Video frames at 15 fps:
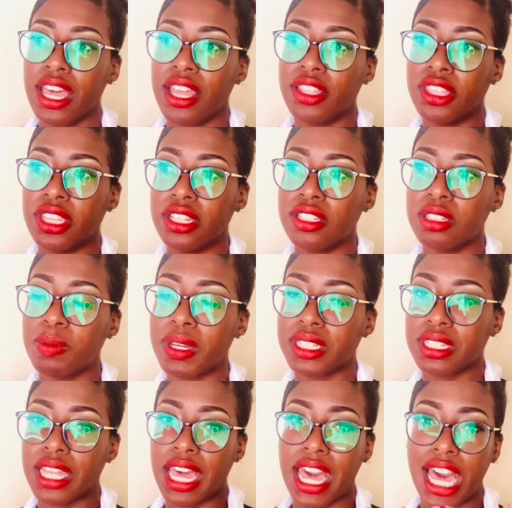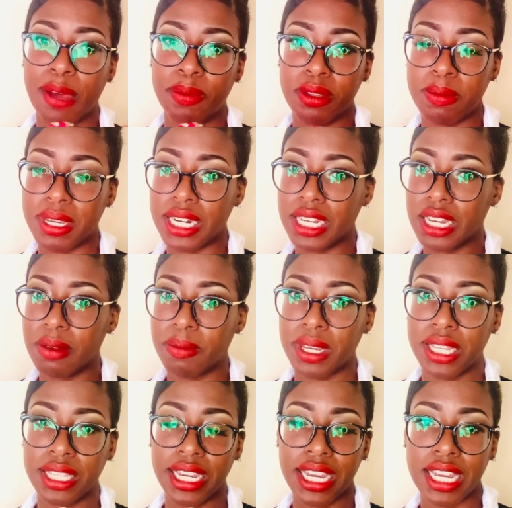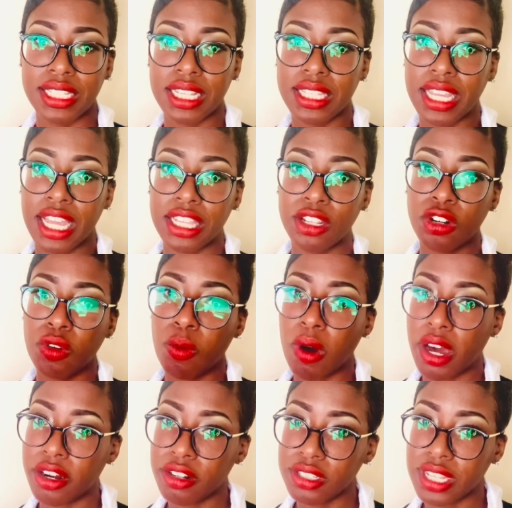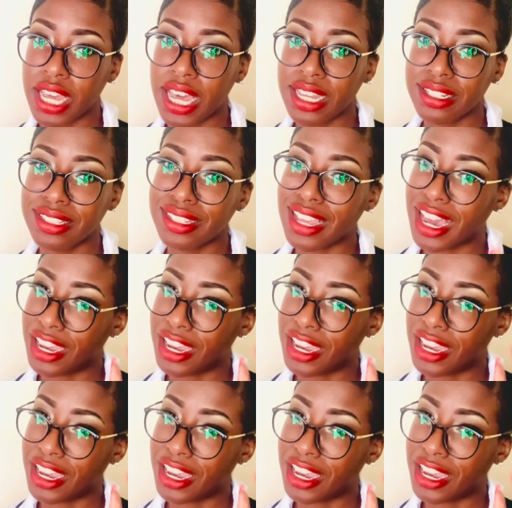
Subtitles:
this is basically that happy medium. And like I said, that little water test, I